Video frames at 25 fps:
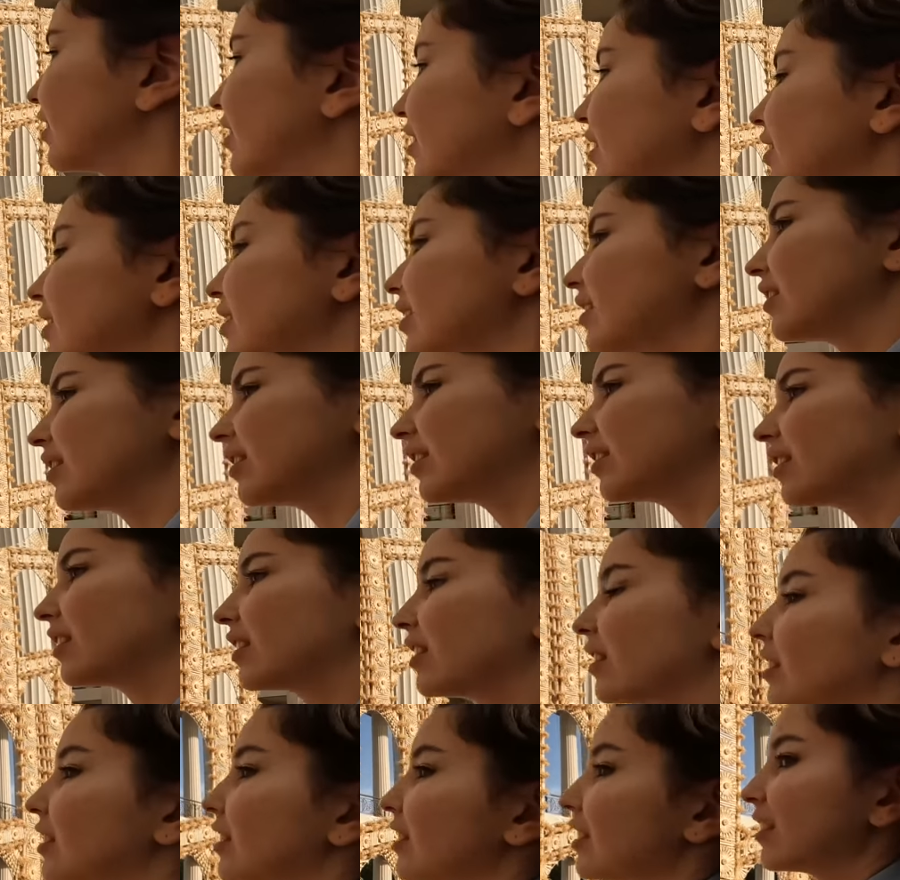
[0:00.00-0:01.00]
on the way here.
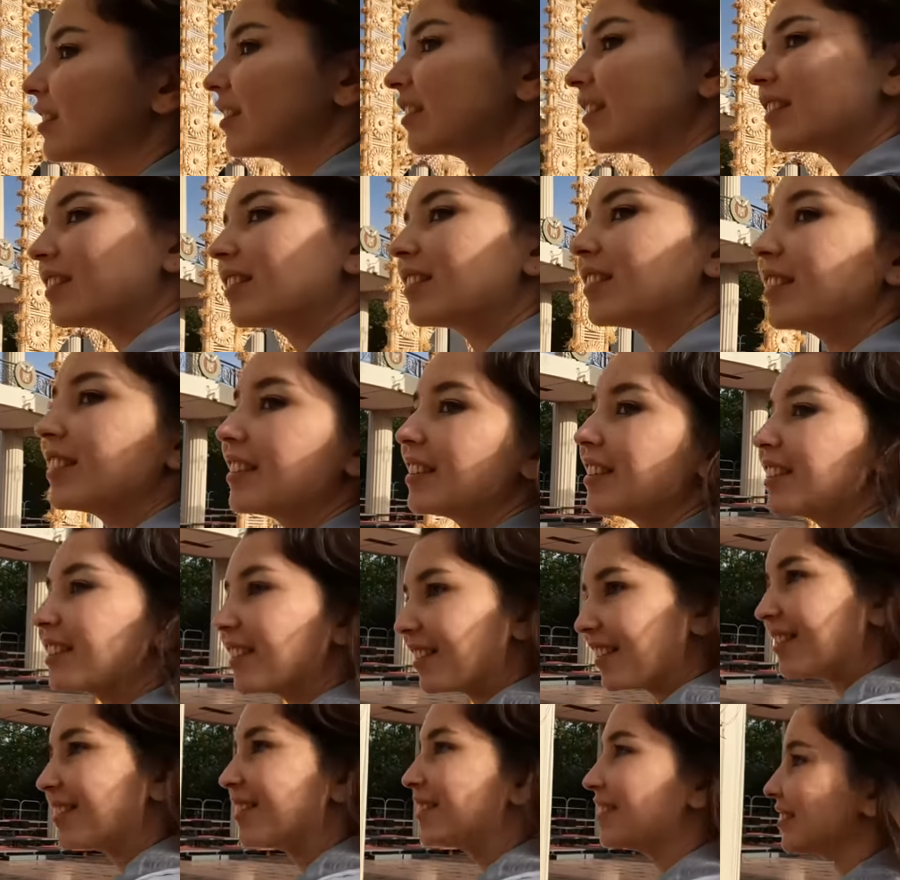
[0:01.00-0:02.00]
So
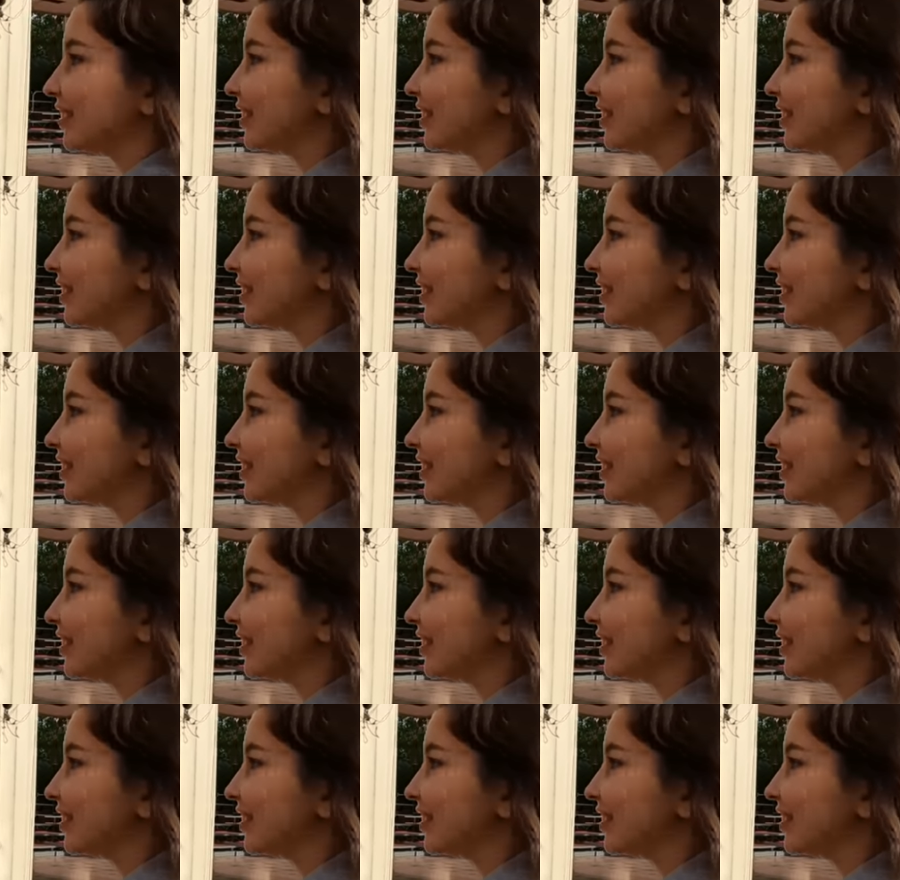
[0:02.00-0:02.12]
chaotic.